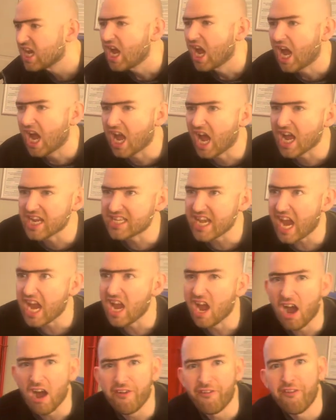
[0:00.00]
A day
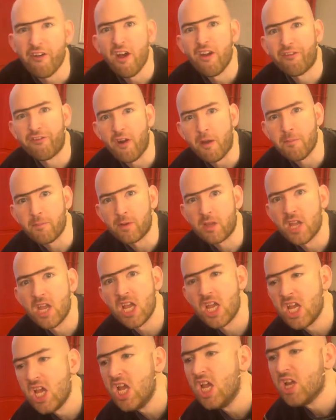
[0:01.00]
off. A day off.
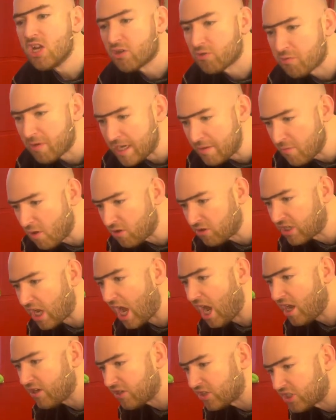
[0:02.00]
Queen
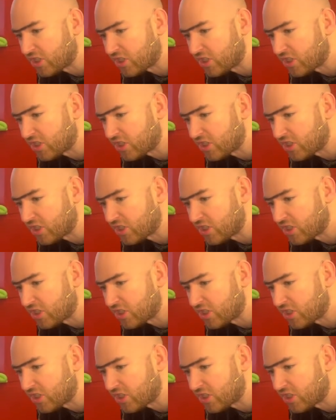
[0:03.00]
Morgana's